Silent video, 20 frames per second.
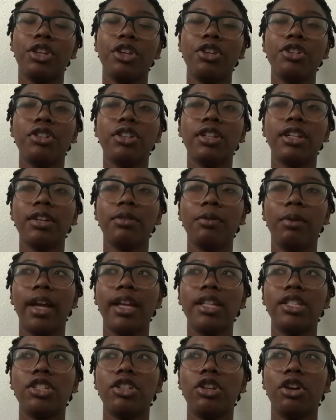So those are good
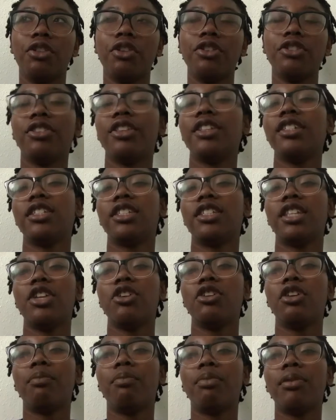ways. Those are things
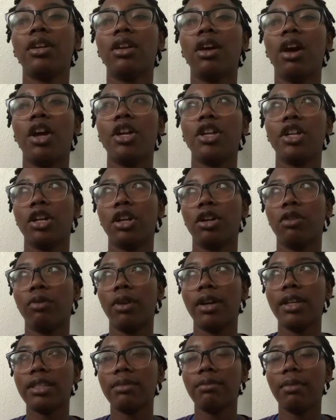that you could put on
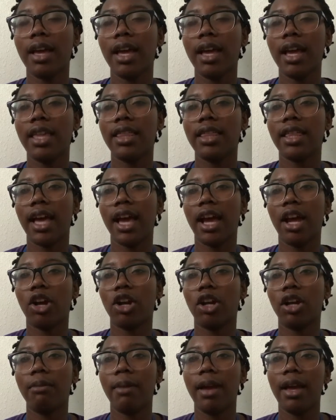your resume and that
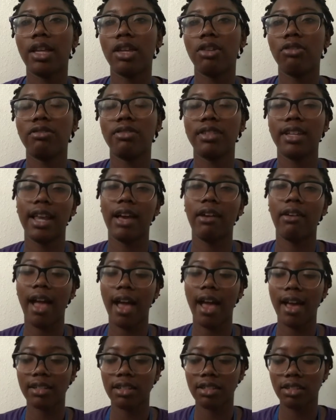are gonna make you stand
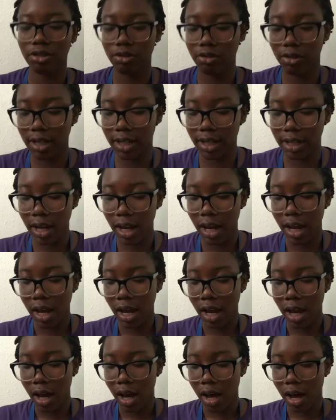out as a student.
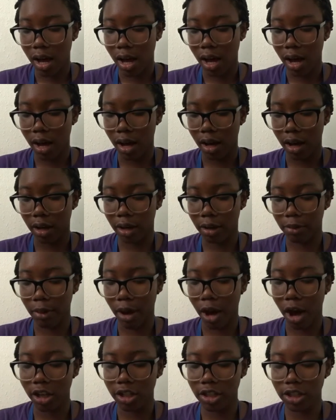
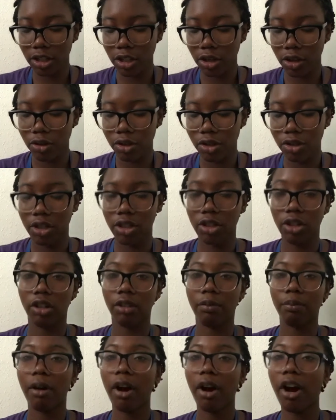Also, you can
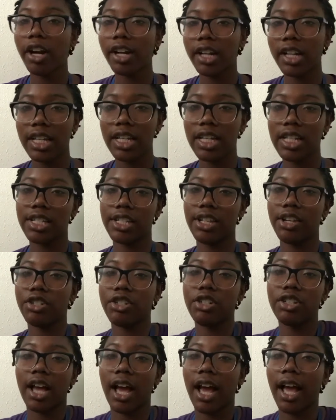go to parties.
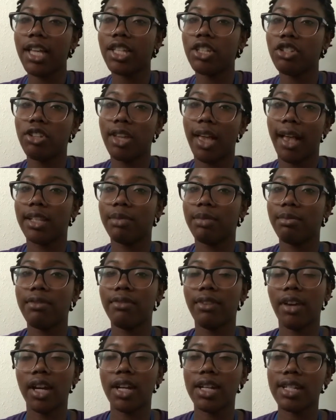Those are nice. You just have to
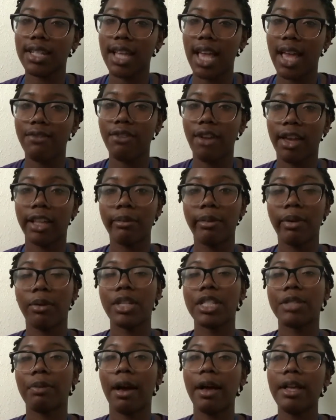be very safe. You have to
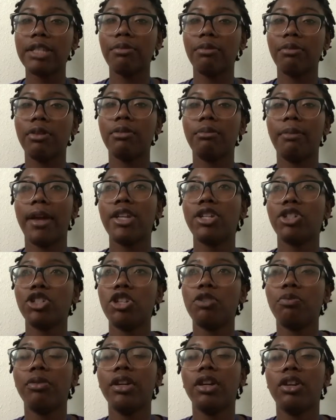be responsible. Make
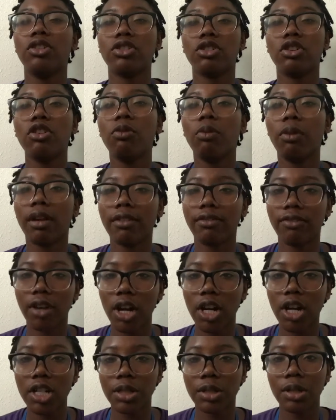sure you put your schoolwork
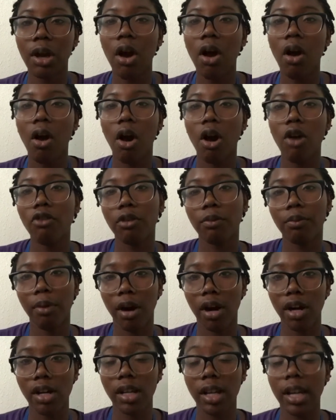first over
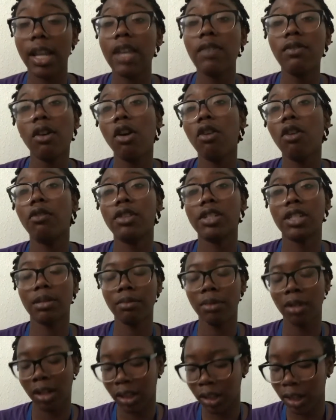partying, even over
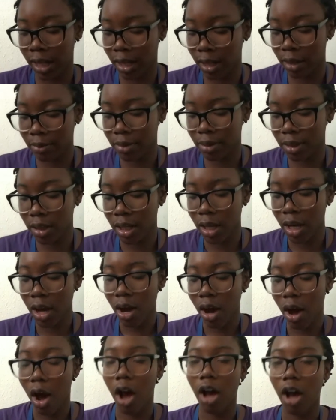some of your clubs.
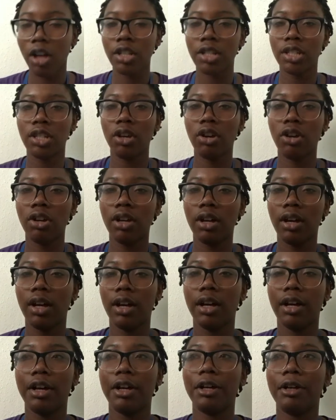Also,
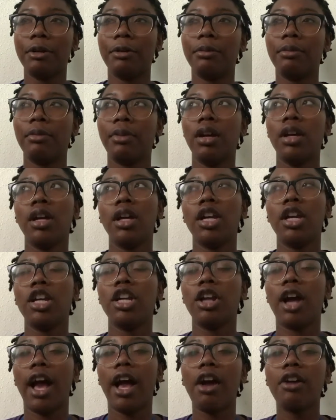I
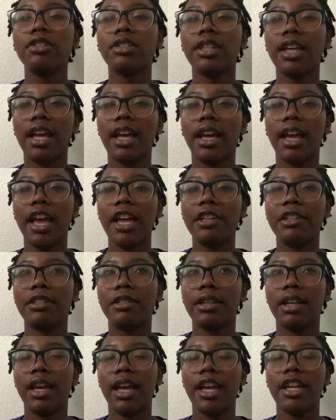go to
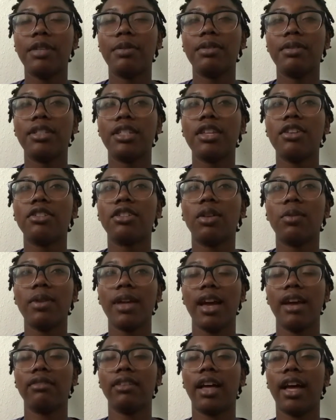HBCU, so
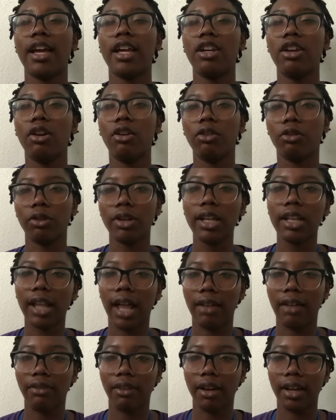we have
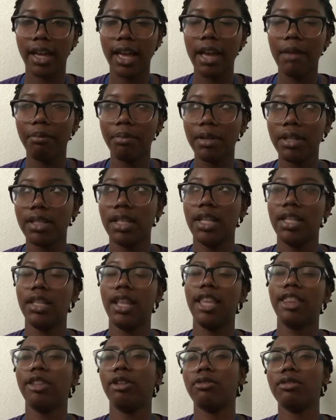Greek life on campus,
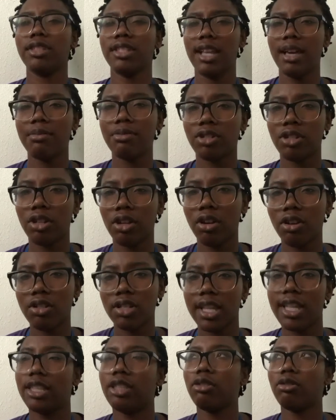and they throw step
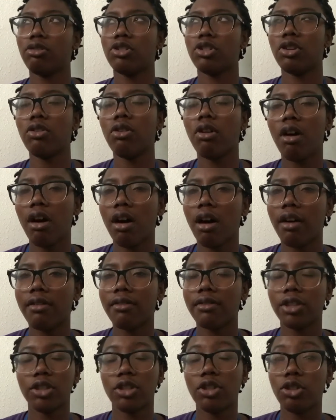shows, they throw
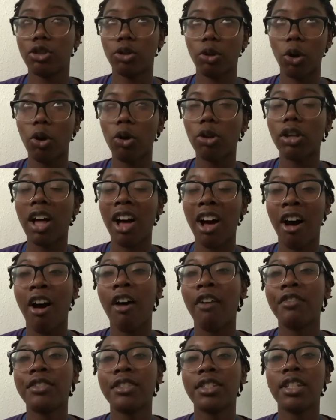stroll
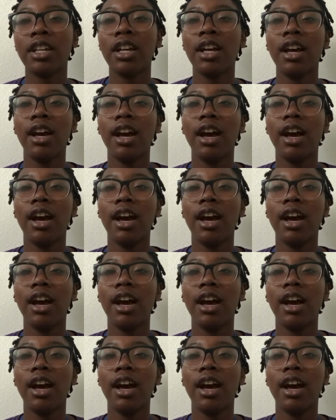offs.